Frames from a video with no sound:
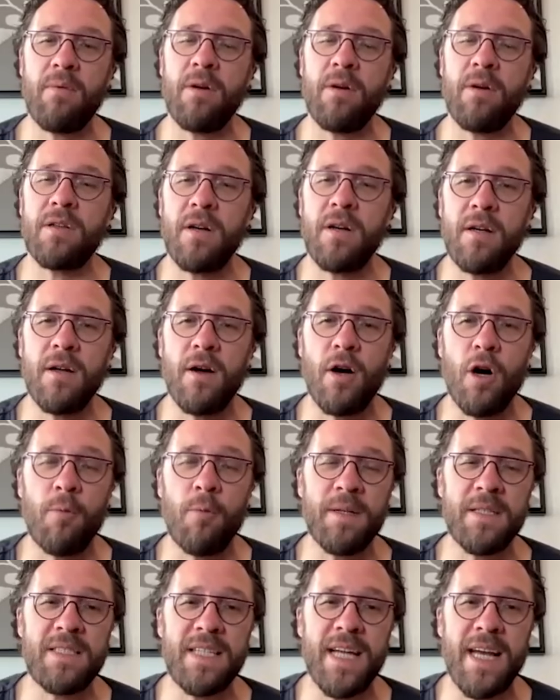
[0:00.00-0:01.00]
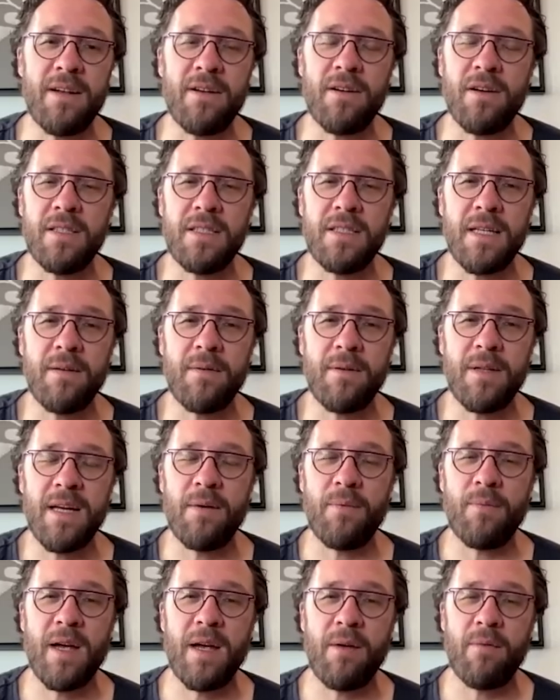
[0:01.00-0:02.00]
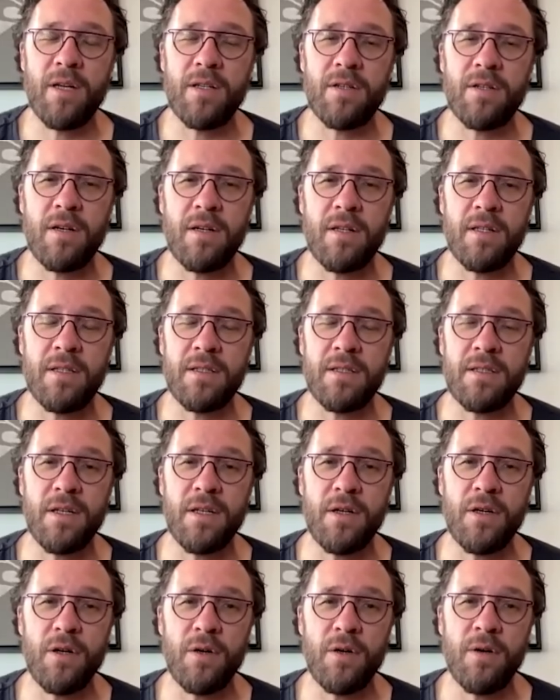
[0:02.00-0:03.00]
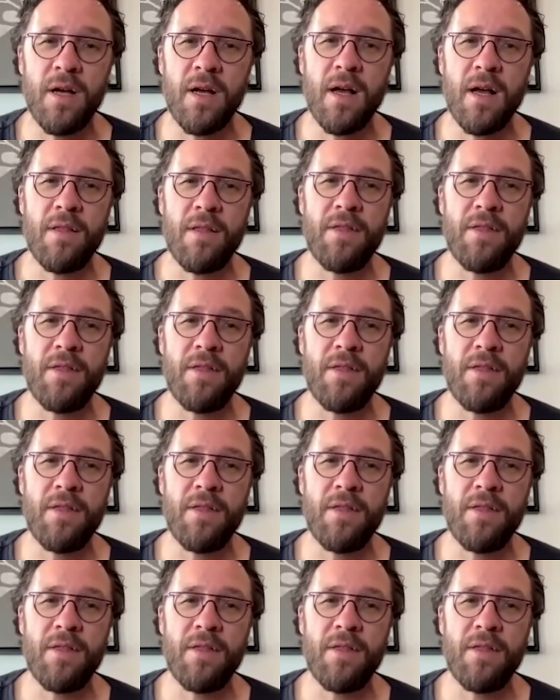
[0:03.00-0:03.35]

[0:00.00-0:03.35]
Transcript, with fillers: return to open standards and that we return to